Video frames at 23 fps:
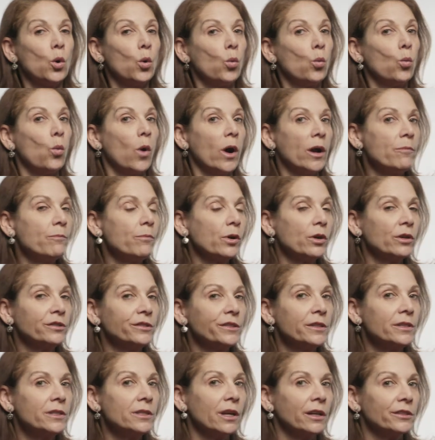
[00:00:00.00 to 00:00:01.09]
one
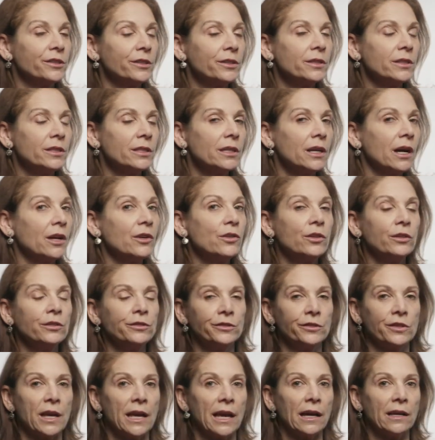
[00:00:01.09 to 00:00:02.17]
person doesn't
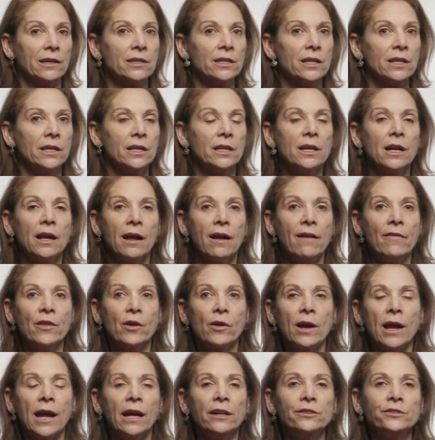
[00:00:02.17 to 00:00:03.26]
understand, and
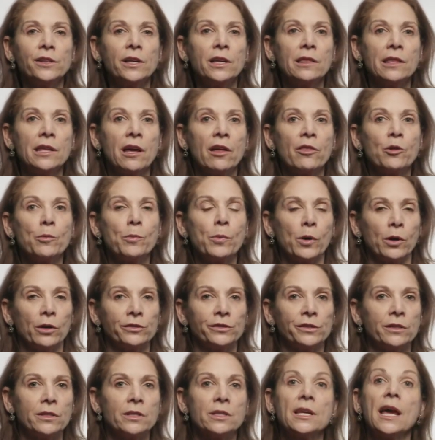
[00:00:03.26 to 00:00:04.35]
they're asking the other
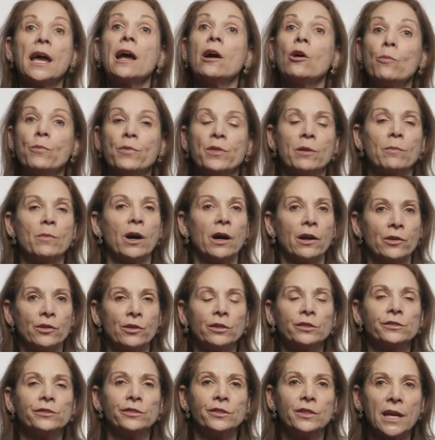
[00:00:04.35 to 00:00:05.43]
person to help them
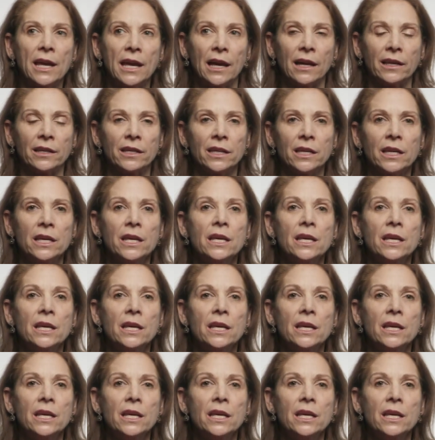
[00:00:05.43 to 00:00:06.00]
understand.